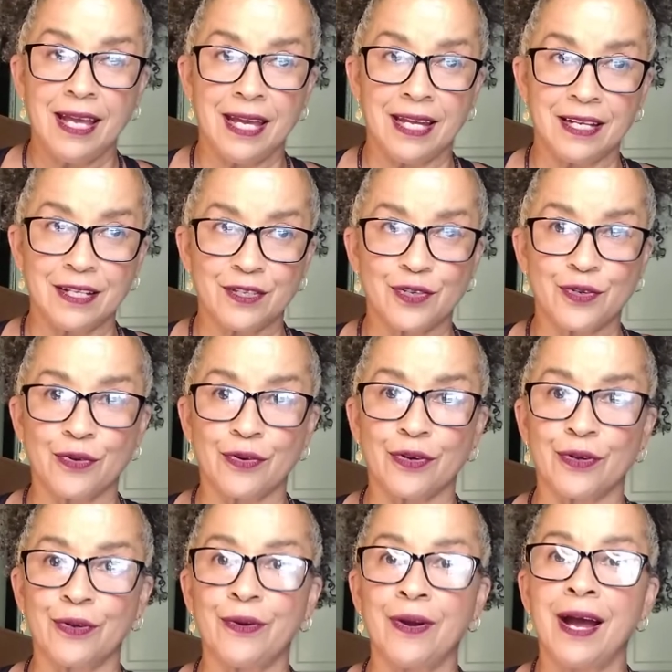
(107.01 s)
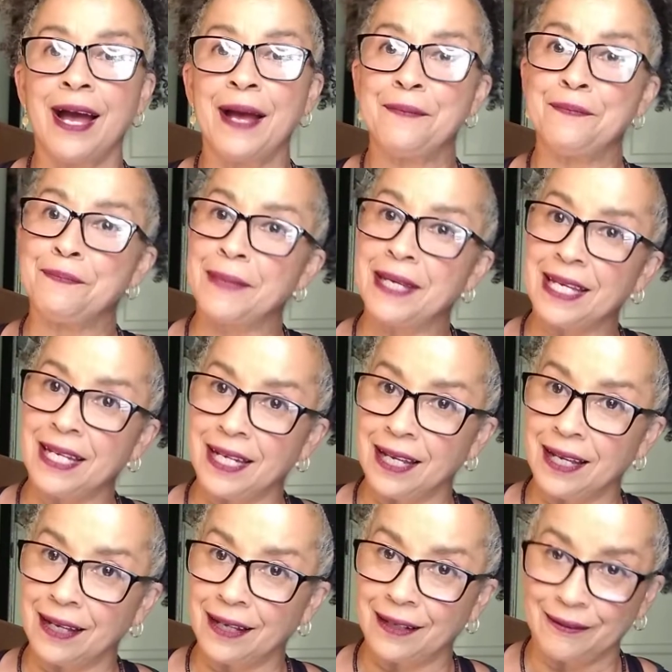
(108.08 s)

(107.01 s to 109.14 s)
in its true meaning.